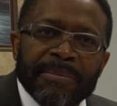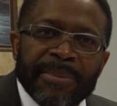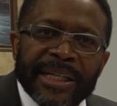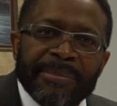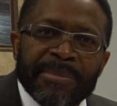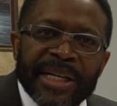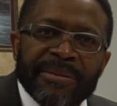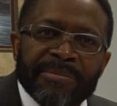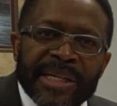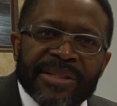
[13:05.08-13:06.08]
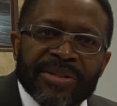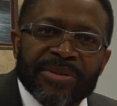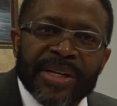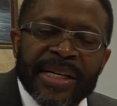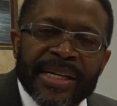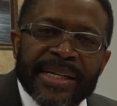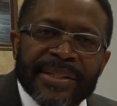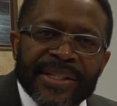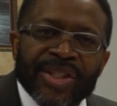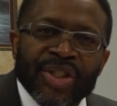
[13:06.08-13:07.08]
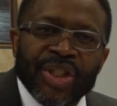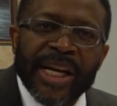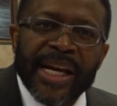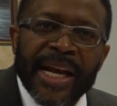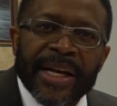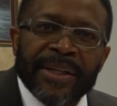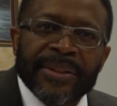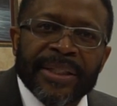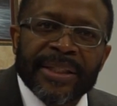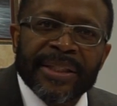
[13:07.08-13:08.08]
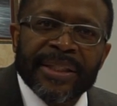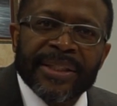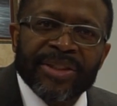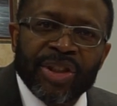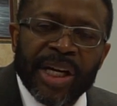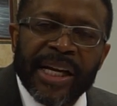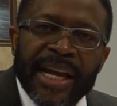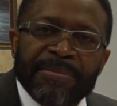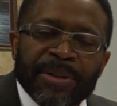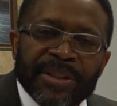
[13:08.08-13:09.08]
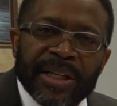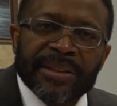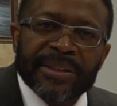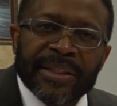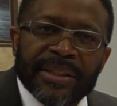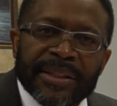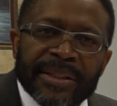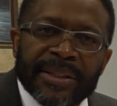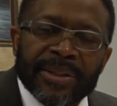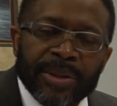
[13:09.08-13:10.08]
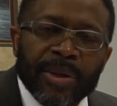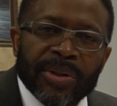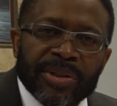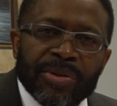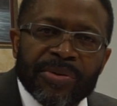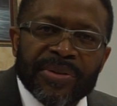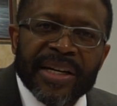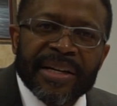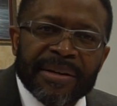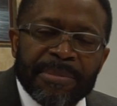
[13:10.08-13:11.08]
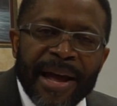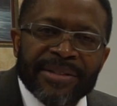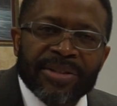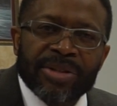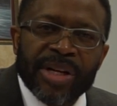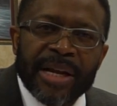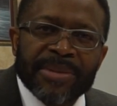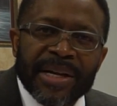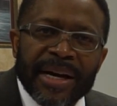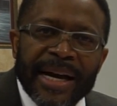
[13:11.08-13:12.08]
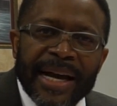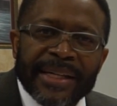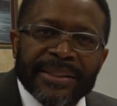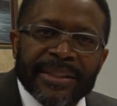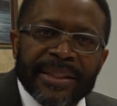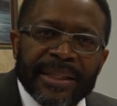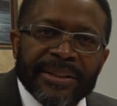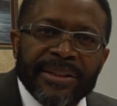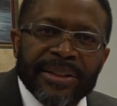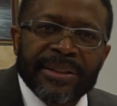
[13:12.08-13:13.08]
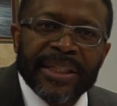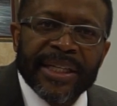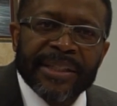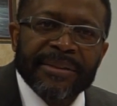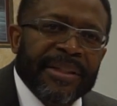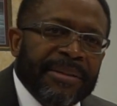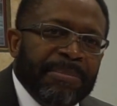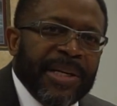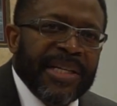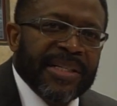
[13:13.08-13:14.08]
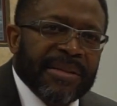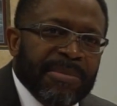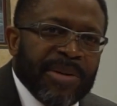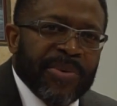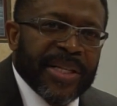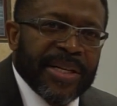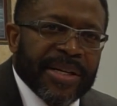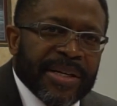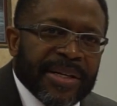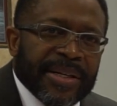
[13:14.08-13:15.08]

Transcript: Money Minute Ministry, this JLJA production. Yours truly, Pastor James L. Hines. Until then, peace be with you.